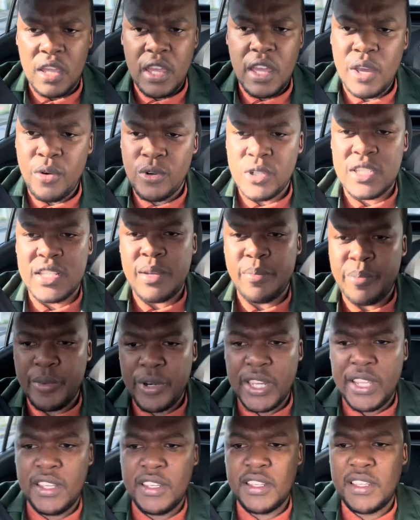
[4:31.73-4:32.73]
a water
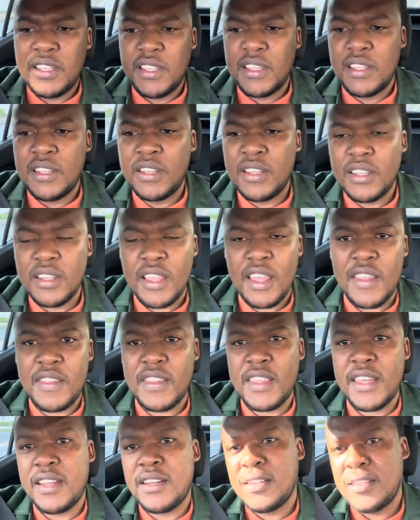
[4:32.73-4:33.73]
break, and
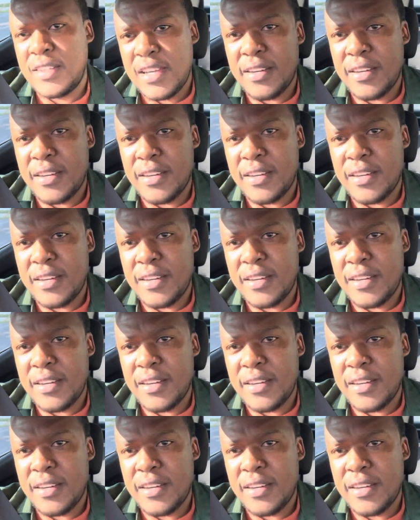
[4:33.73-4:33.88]
then